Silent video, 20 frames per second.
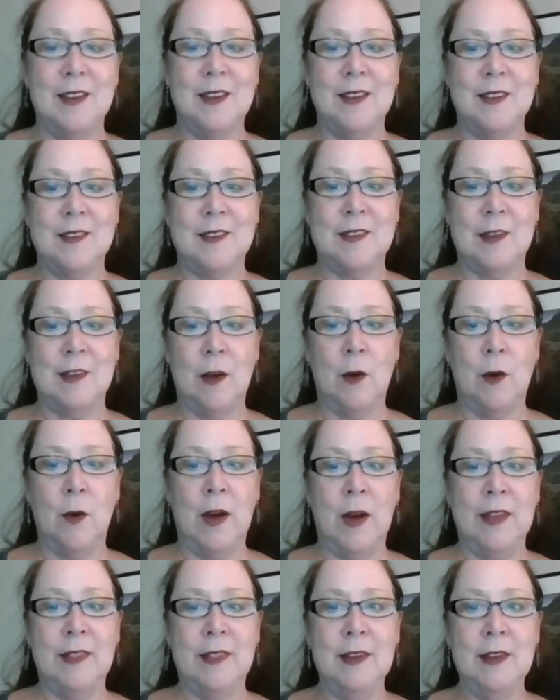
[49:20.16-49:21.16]
So
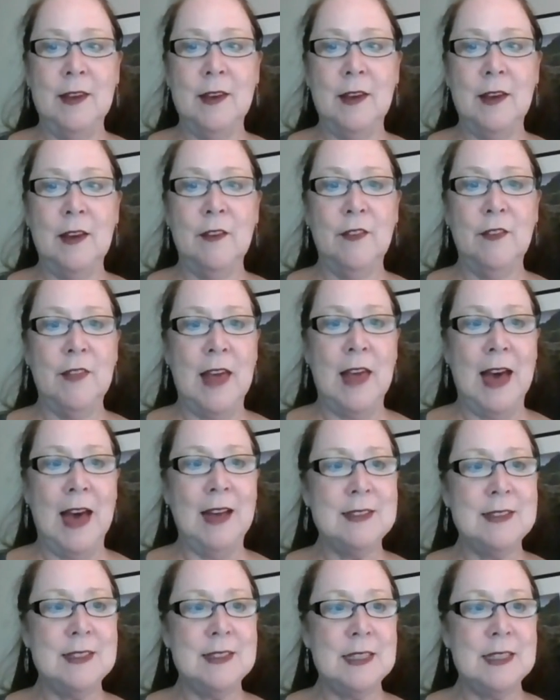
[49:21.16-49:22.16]
I think if
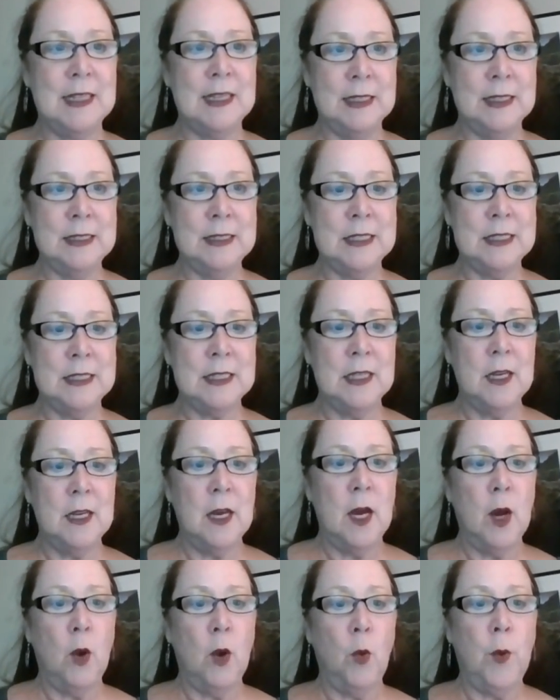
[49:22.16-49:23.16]
that's it,
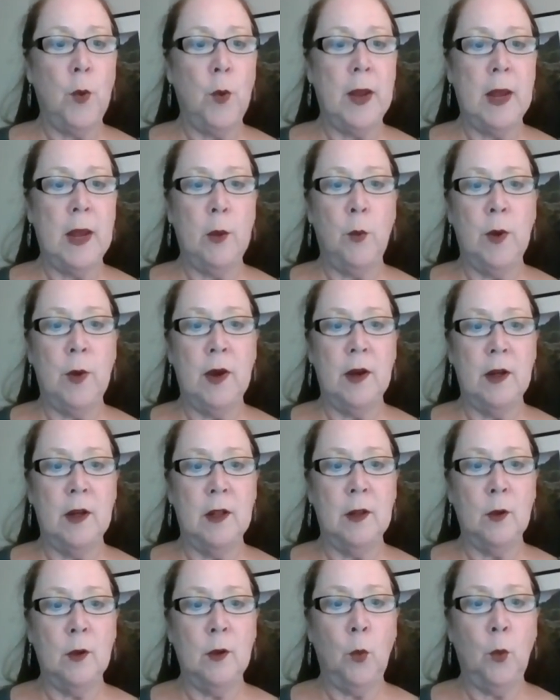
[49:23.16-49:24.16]
we
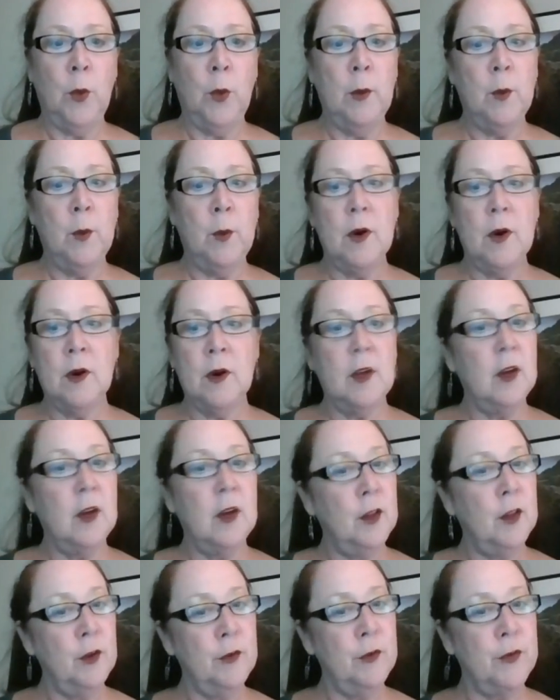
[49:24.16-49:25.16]
will
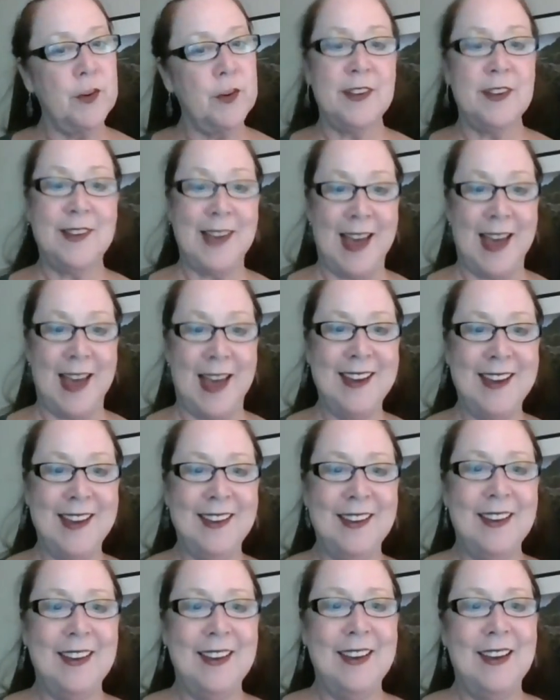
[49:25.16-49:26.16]
conclude for today.
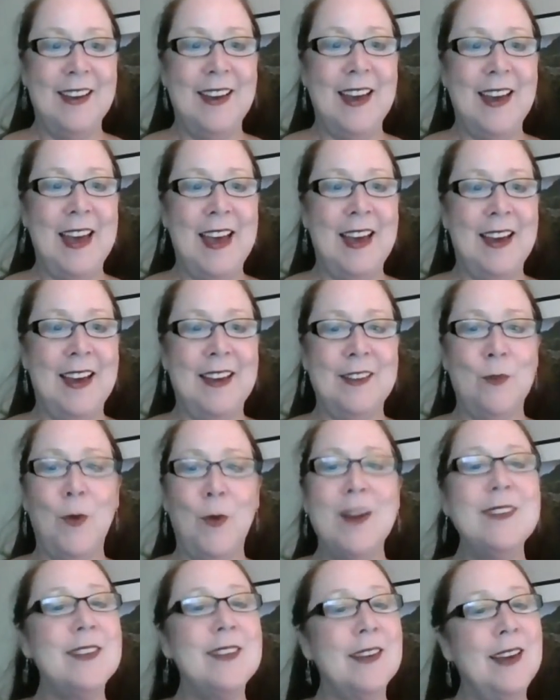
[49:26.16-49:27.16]
And
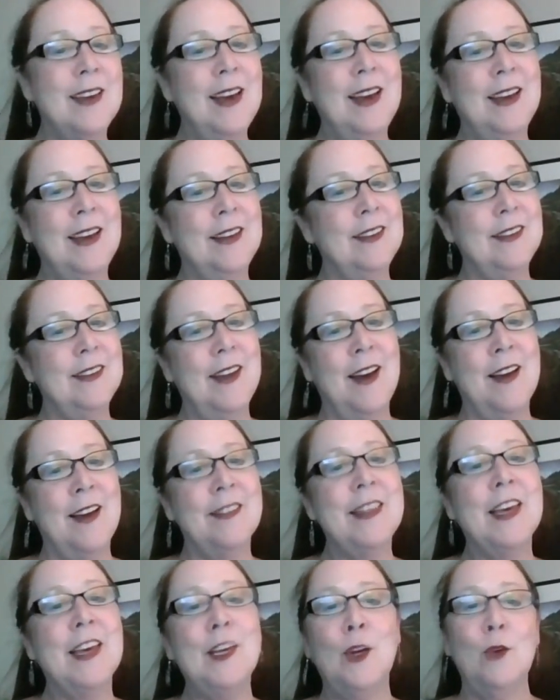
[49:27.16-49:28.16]
once again,
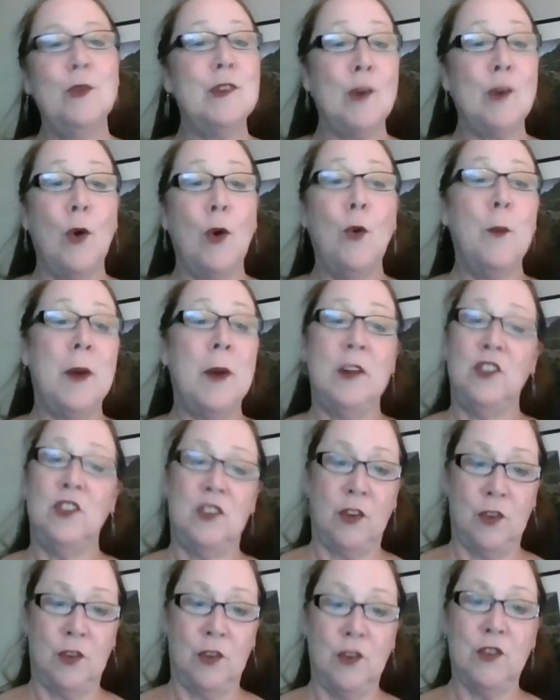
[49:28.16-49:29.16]
thank you so much,
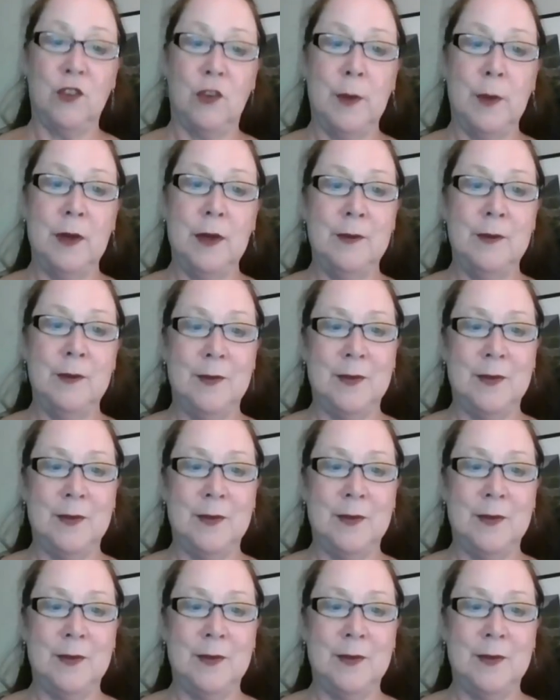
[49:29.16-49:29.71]
Dr. Sherman.